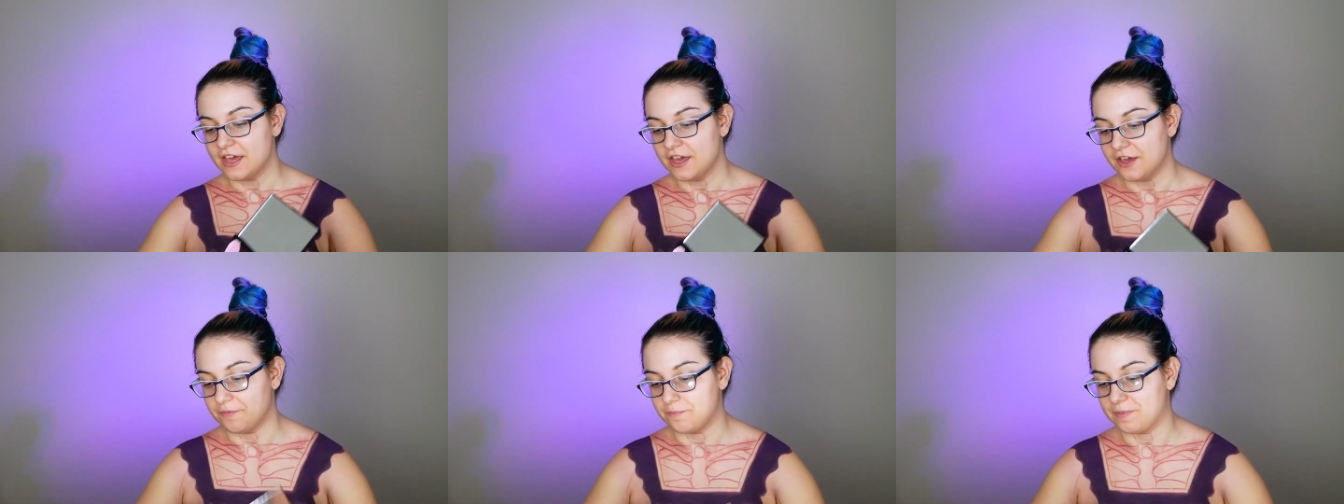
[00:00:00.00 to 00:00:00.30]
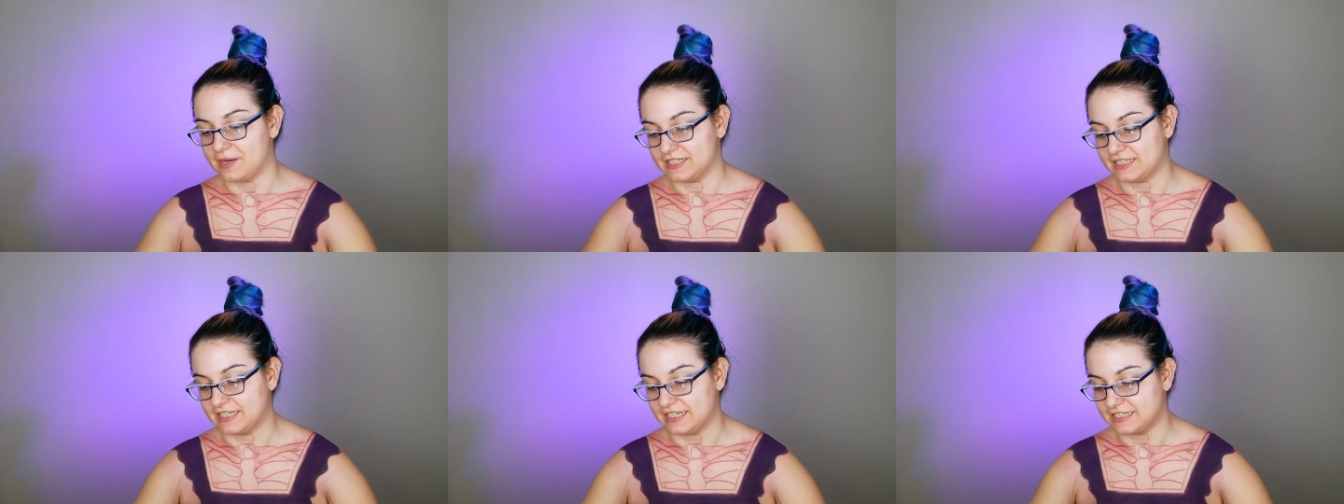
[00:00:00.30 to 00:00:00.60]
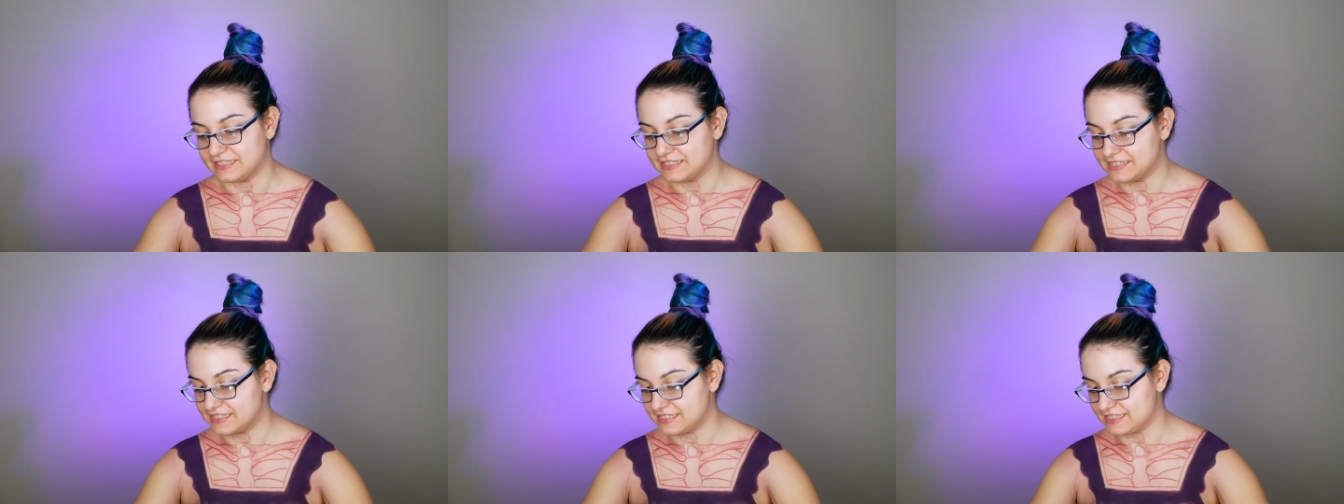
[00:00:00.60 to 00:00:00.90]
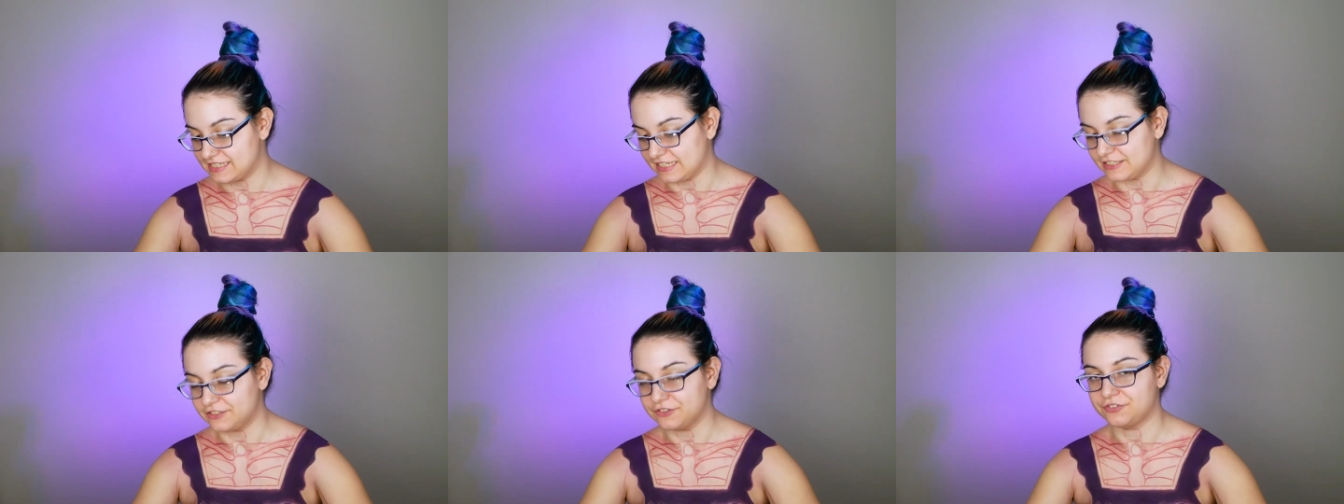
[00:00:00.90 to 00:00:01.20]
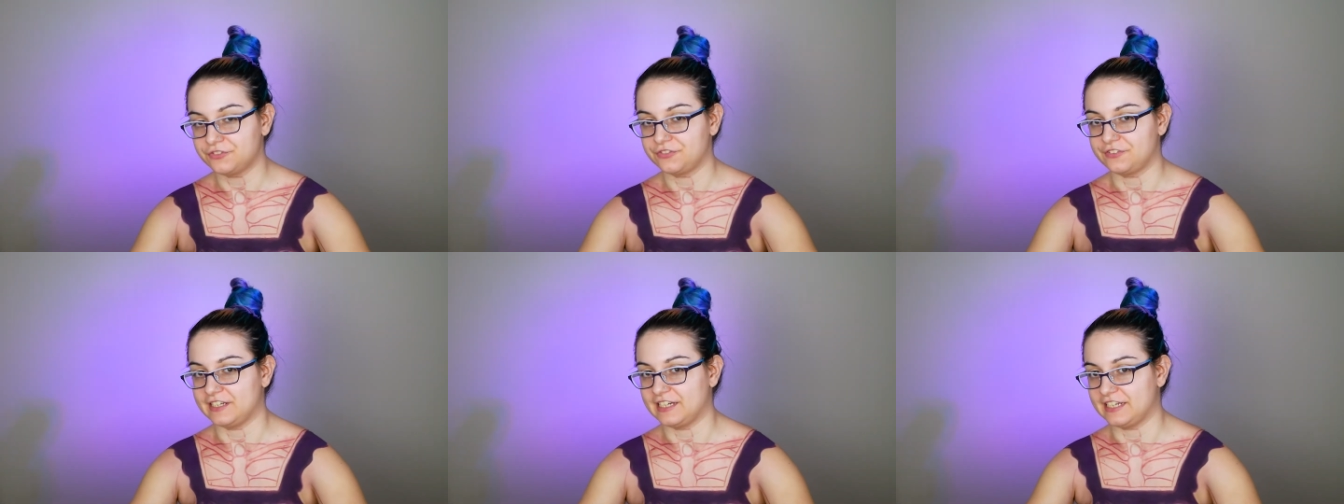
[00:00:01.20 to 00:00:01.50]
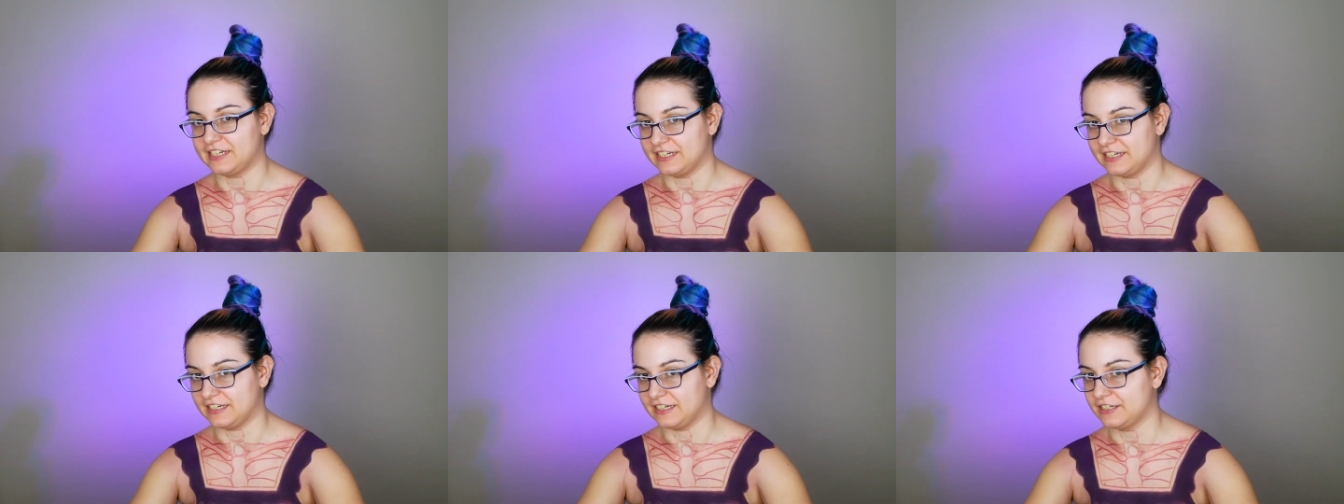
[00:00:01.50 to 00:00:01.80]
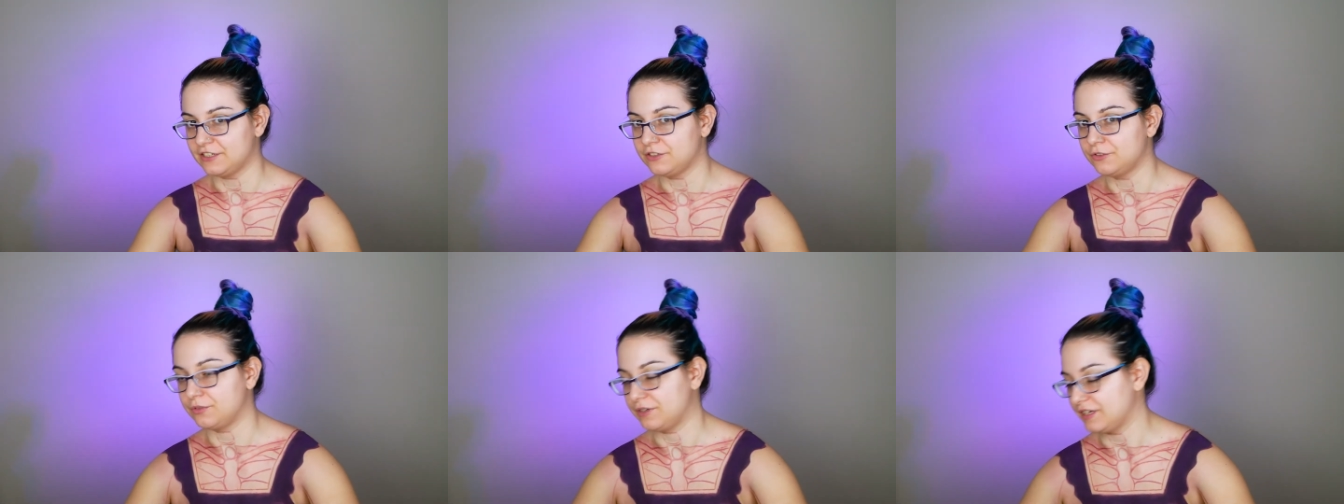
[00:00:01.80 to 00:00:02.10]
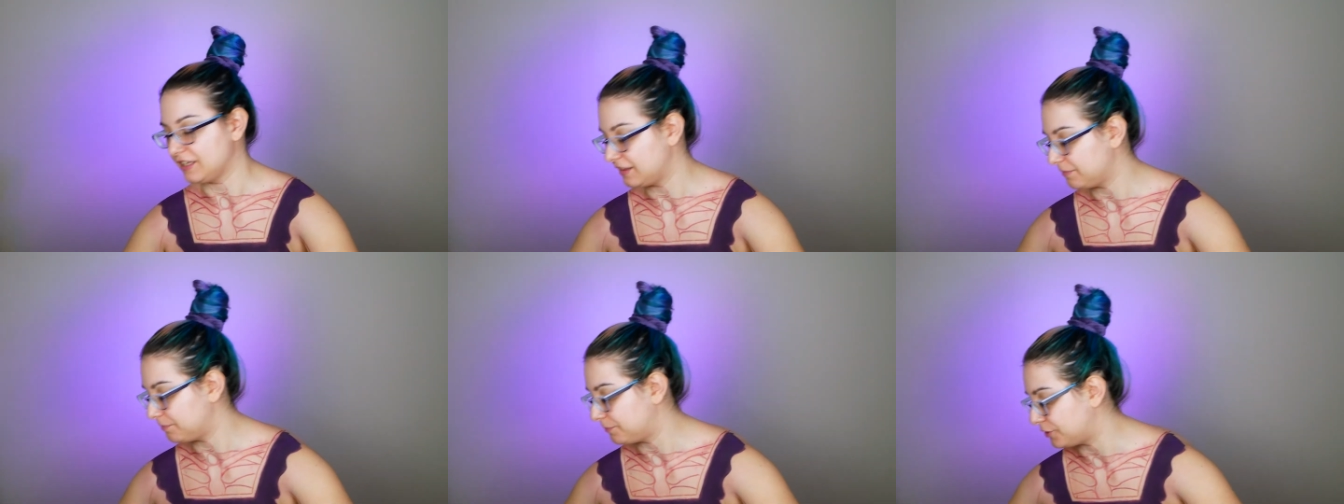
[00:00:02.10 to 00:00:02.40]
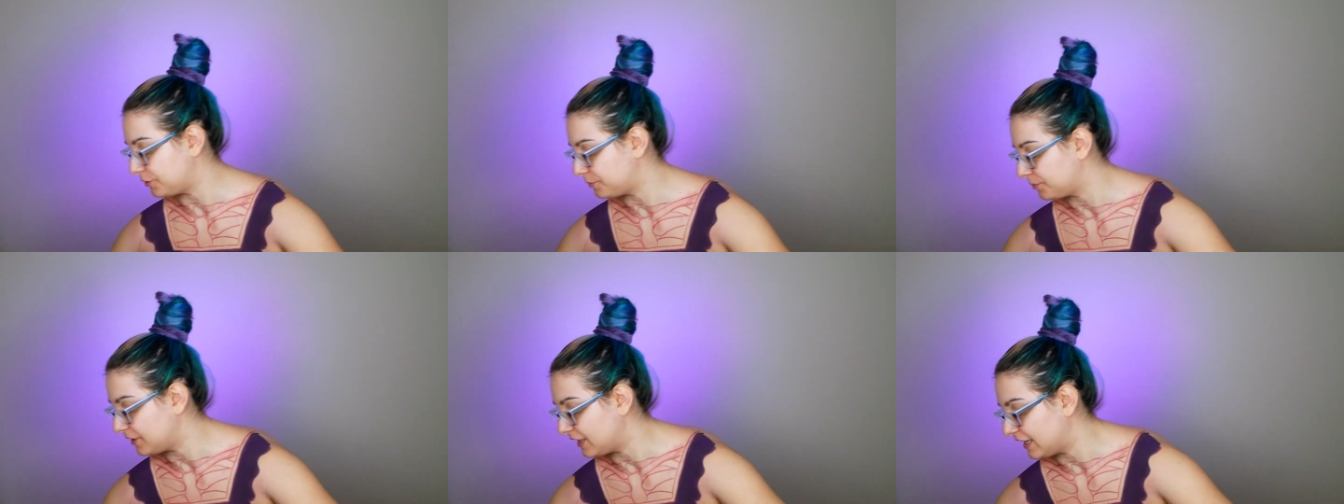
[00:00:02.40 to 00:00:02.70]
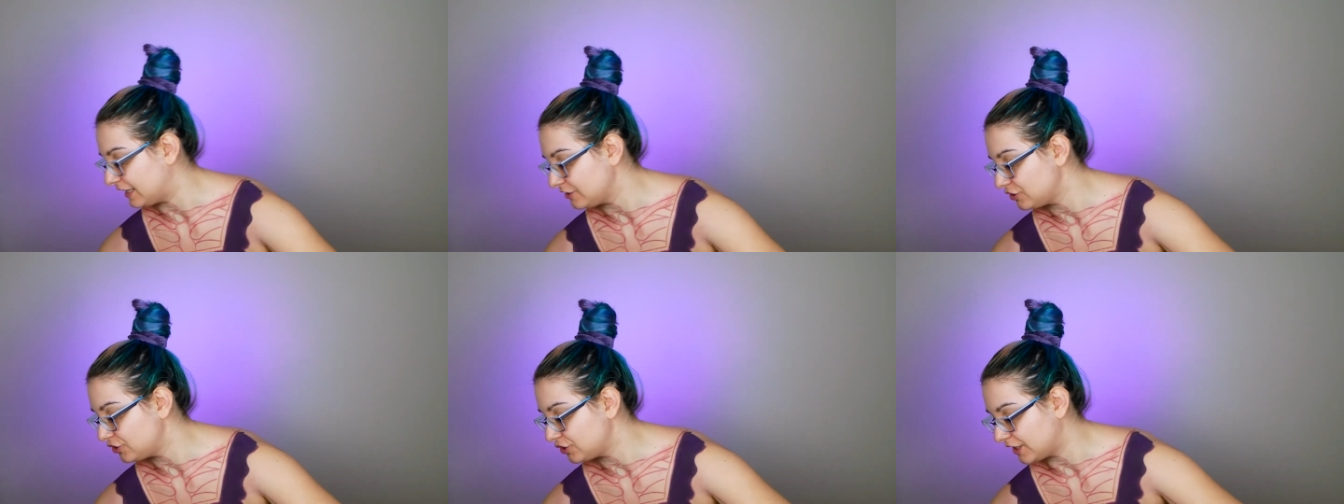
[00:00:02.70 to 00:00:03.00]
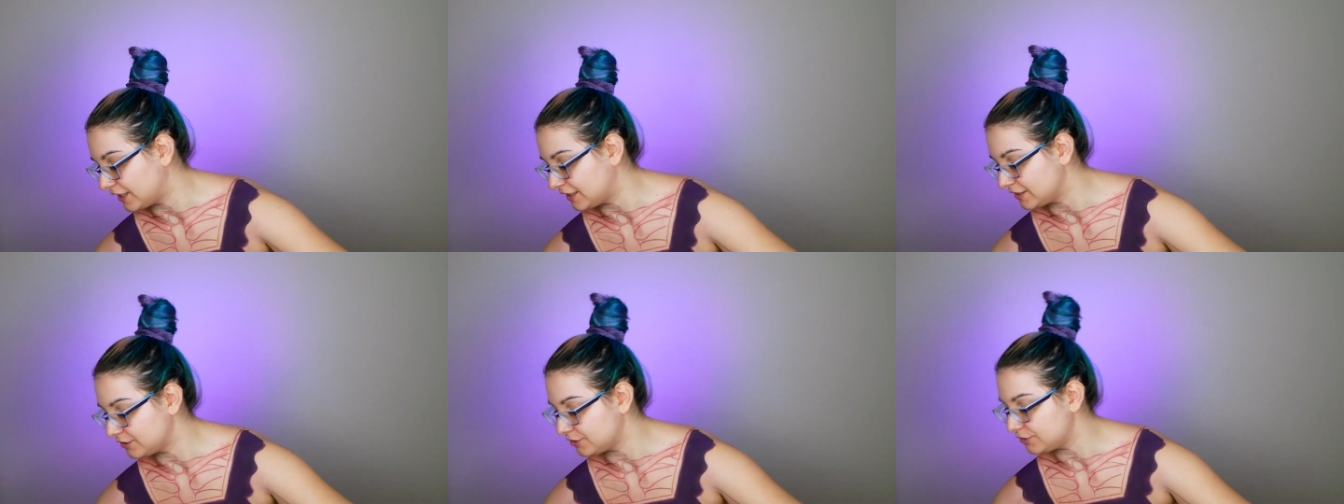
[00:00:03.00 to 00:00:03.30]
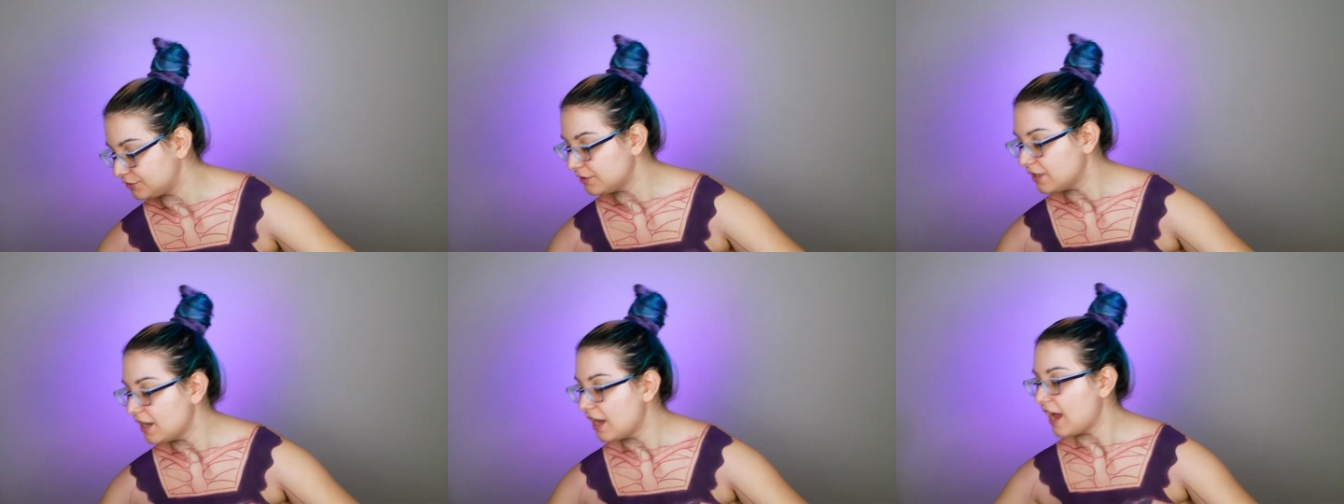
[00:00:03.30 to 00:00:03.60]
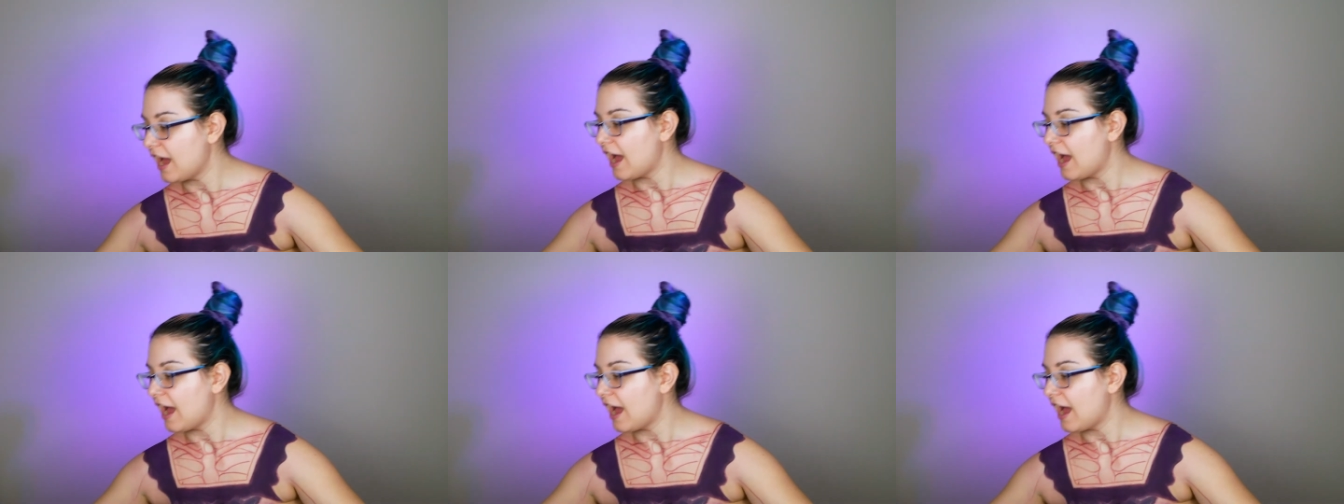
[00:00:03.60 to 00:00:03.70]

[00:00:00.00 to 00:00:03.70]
but instead of filling in with purple eyeshadow,